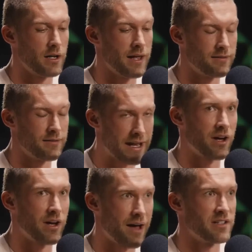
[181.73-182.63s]
is
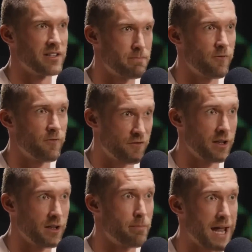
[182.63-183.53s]
never having to
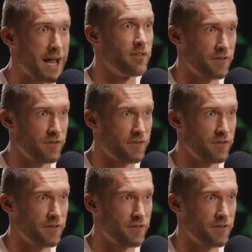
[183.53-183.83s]
feel the pain of